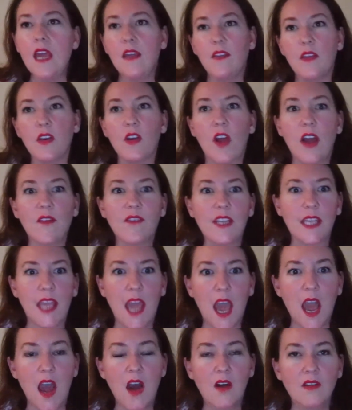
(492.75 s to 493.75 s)
Then you'll have to
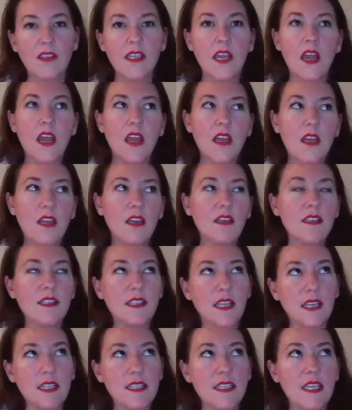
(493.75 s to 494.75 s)
count
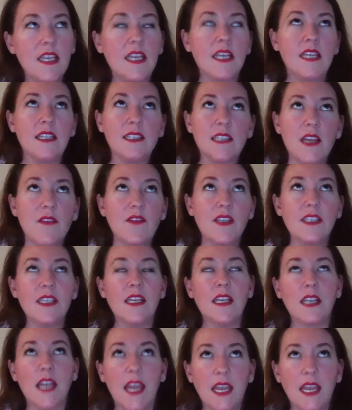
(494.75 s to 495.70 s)
16, 17,